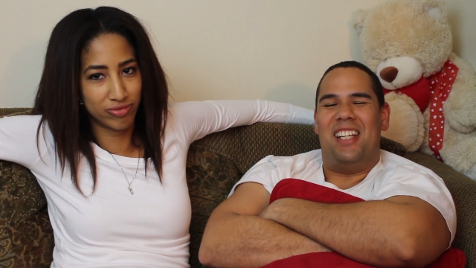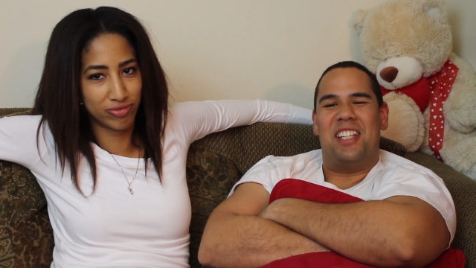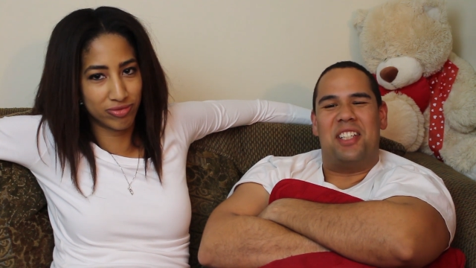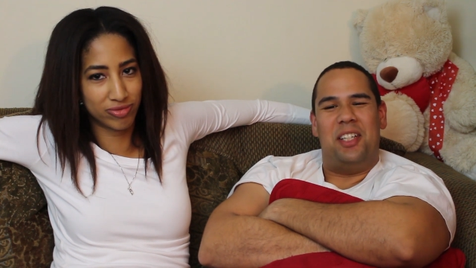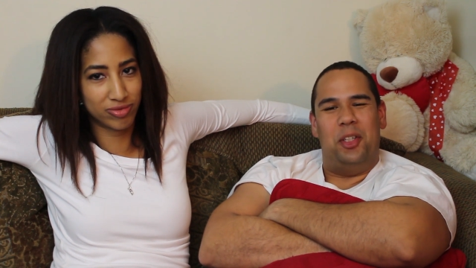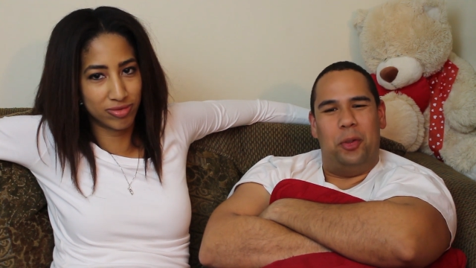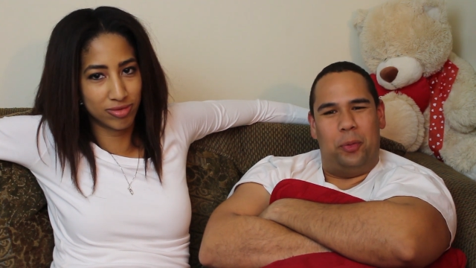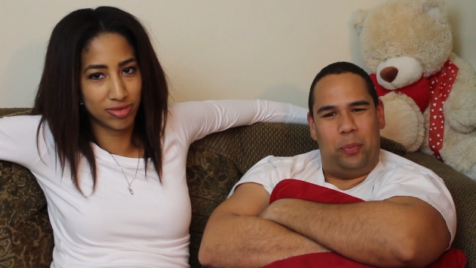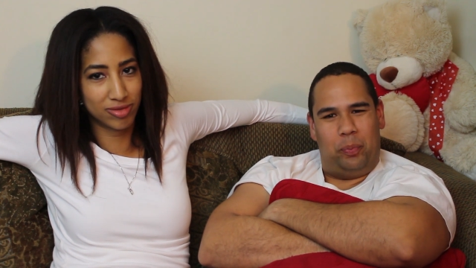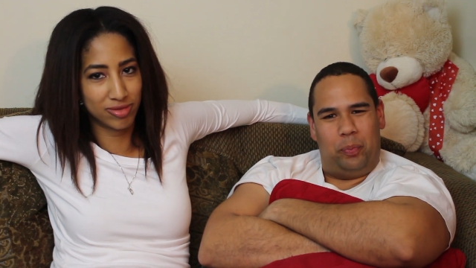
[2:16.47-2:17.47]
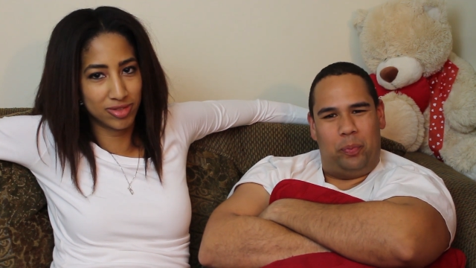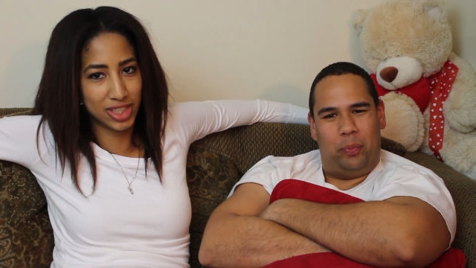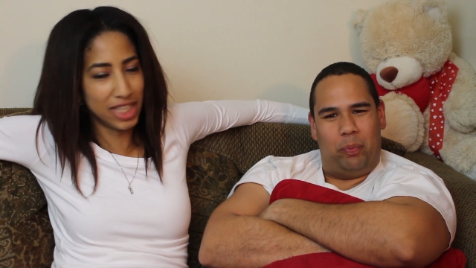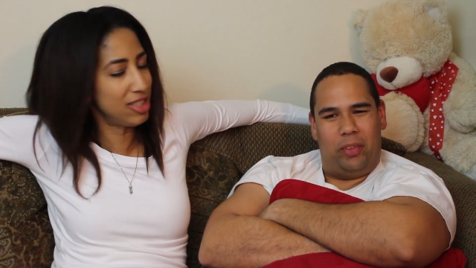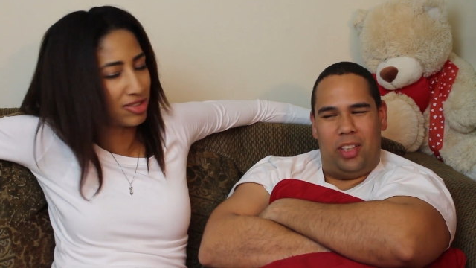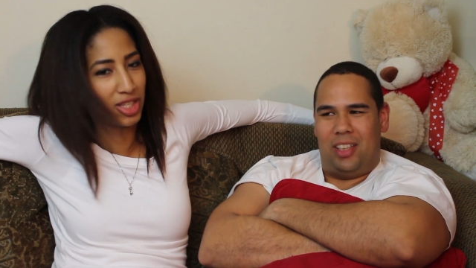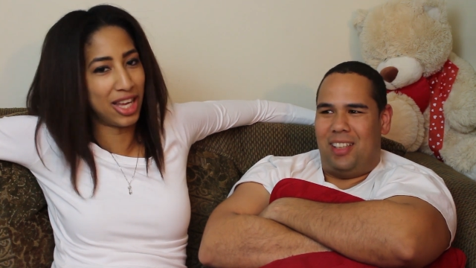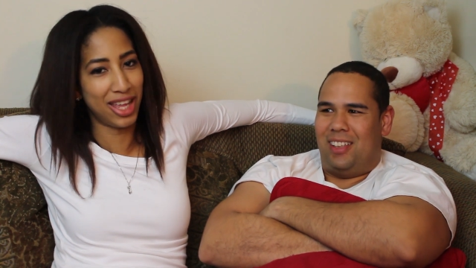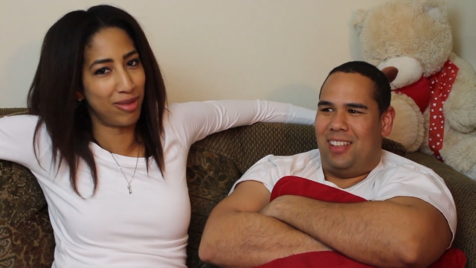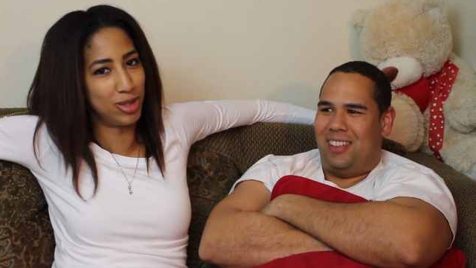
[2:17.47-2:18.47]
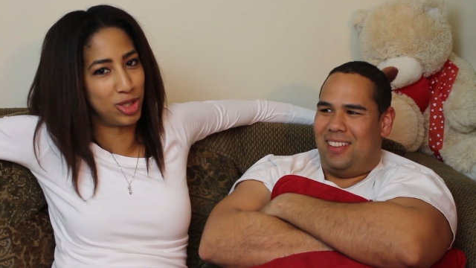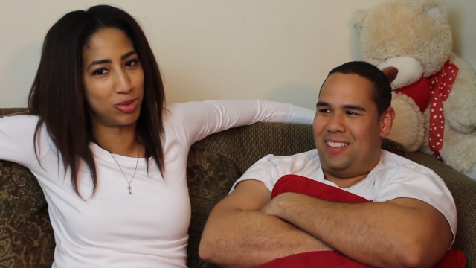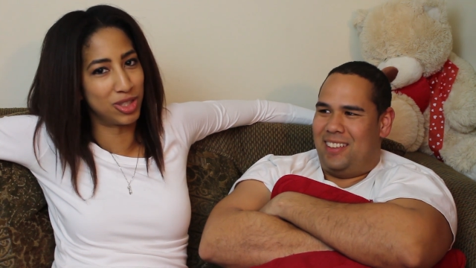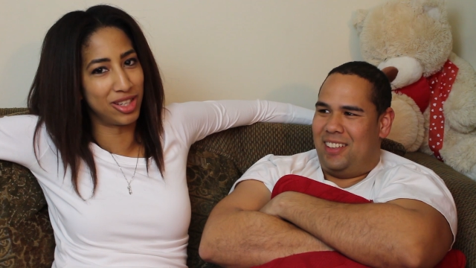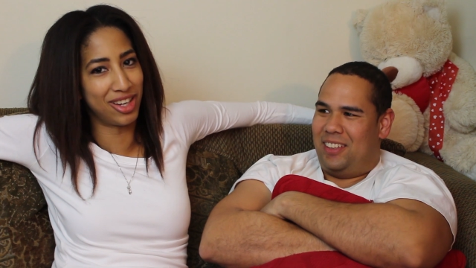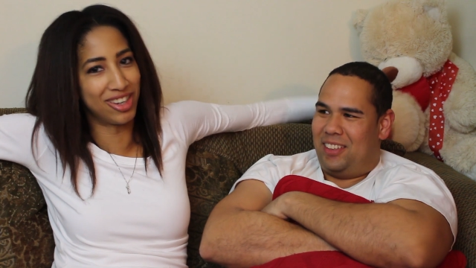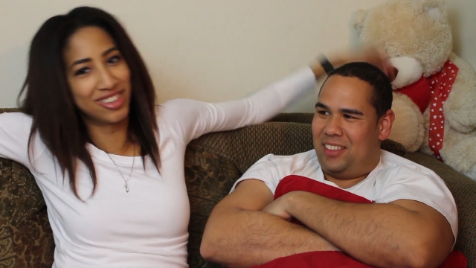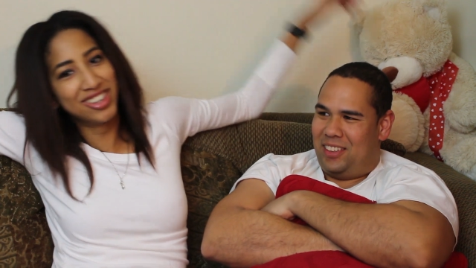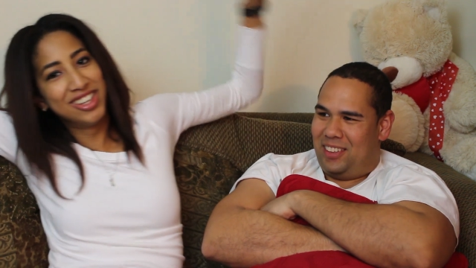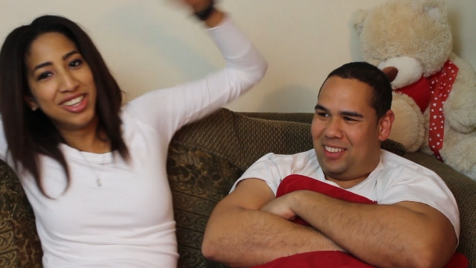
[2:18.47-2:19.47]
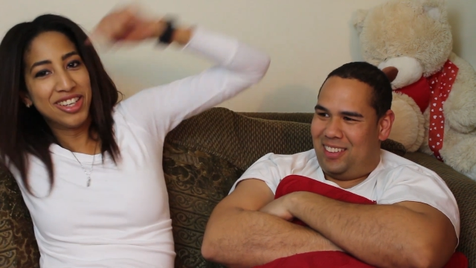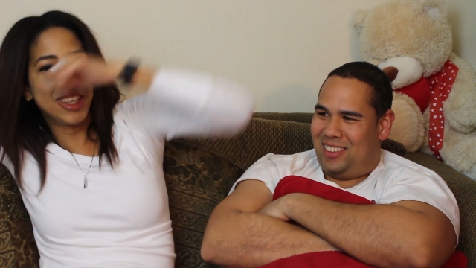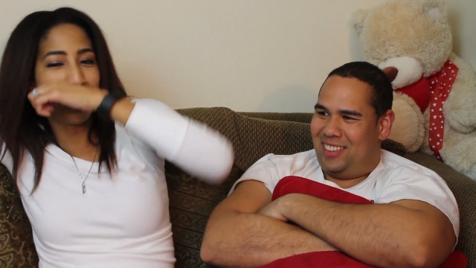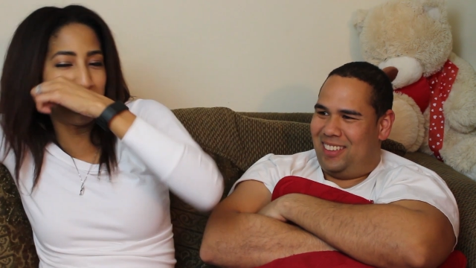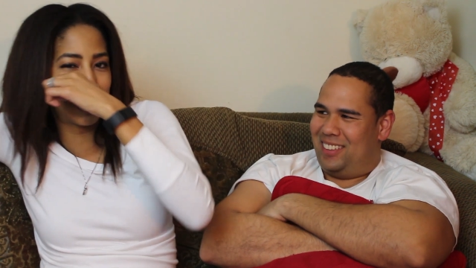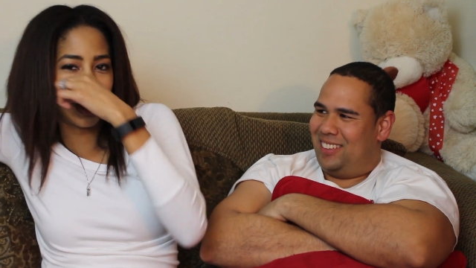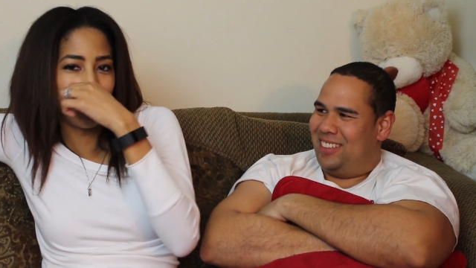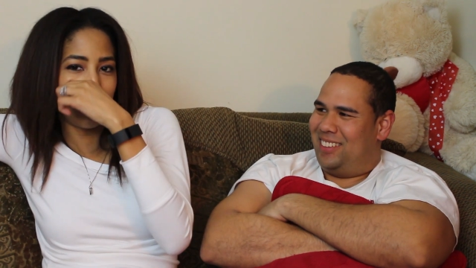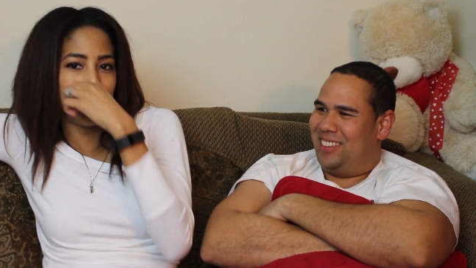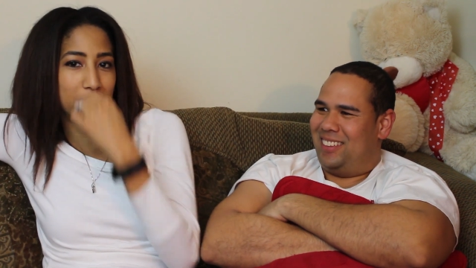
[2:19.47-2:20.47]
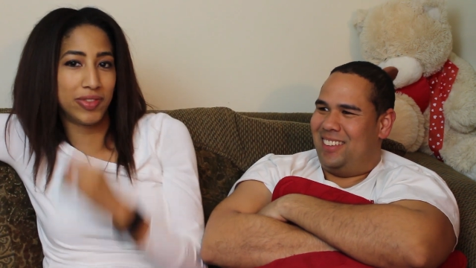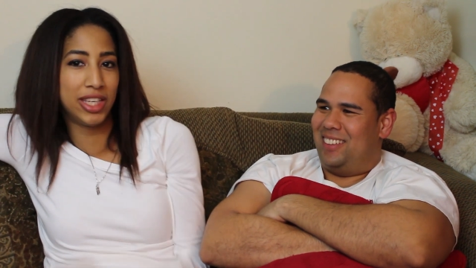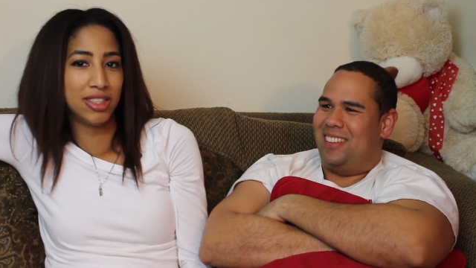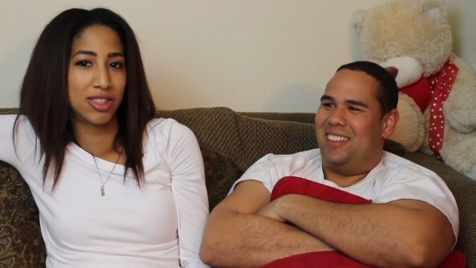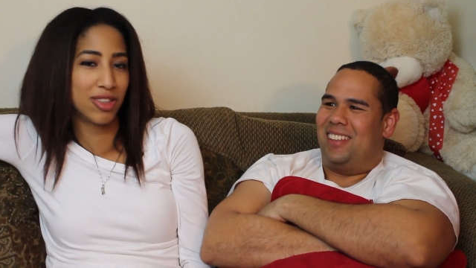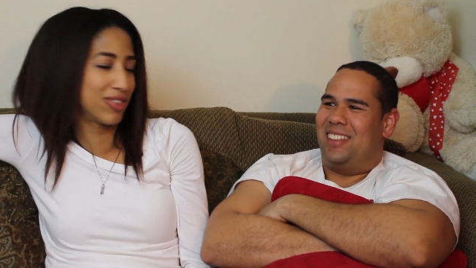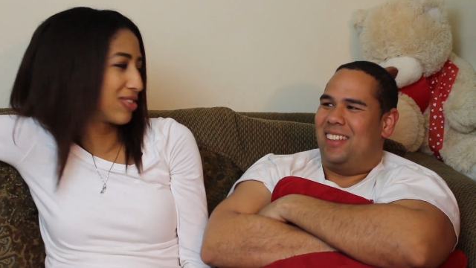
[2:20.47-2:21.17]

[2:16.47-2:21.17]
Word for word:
Speaker 1: yes, I do.
Speaker 2: He does not have Egyptian hair. He is so, he's